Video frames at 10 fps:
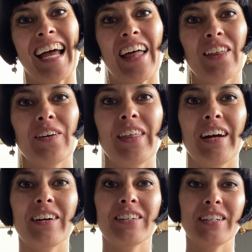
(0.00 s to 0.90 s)
Hello
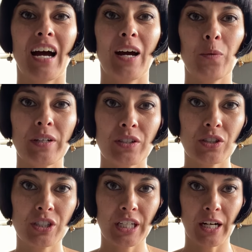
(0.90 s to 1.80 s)
there. I want to
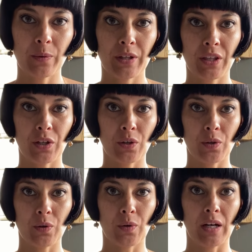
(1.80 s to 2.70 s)
share with
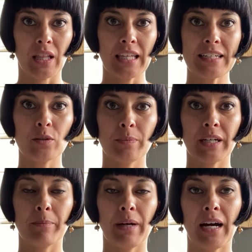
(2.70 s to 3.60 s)
you a little bit
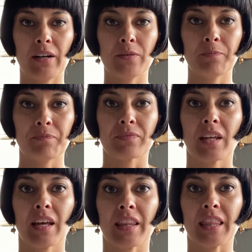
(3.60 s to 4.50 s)
about
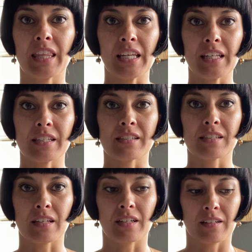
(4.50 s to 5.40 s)
these
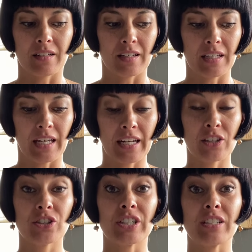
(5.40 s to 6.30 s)

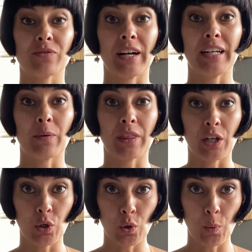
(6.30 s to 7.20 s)
energies right now with the
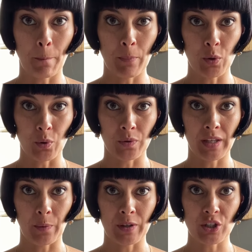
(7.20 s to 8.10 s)
new moon that
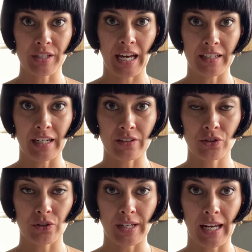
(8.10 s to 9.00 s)
we just had
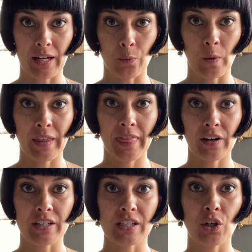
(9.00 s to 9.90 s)
yesterday. When there
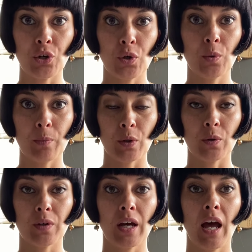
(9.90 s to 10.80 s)
is a new
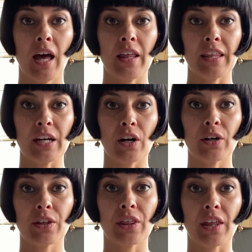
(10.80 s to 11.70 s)
moon, the
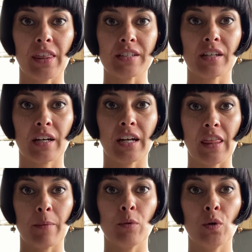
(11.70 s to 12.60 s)
earth, the sun, and the
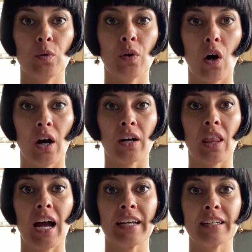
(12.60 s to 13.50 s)
moon are
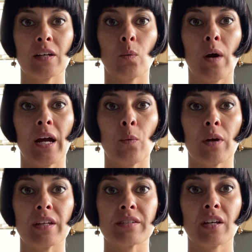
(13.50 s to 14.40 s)
aligned in a way where
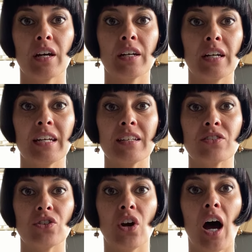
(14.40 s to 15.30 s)
the sun is
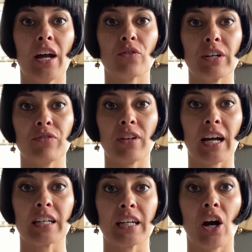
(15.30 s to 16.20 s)
not
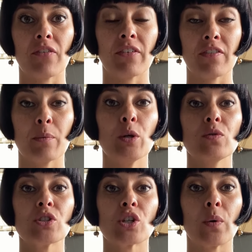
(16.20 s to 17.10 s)
reflecting off of the moon,
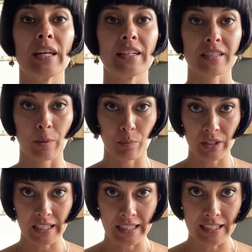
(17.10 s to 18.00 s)
so it is
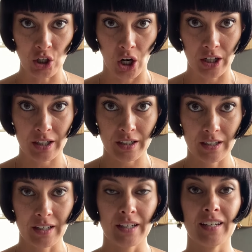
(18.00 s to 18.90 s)
completely dark.
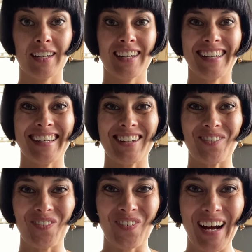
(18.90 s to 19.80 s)

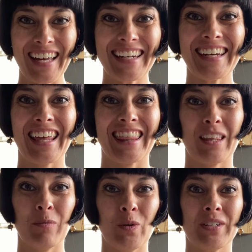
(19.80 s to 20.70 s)
When the
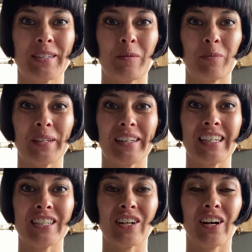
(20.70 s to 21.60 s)
moon is completely
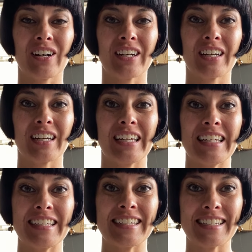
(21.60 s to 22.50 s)
dark,
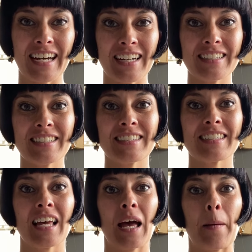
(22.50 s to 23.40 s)
it does
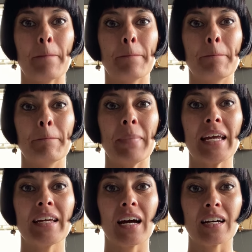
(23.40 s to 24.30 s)

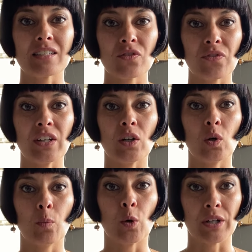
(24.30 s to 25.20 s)
make us feel
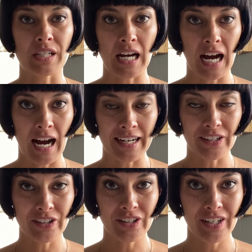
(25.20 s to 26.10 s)
more
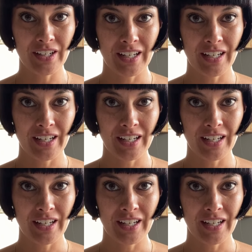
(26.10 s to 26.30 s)
tired,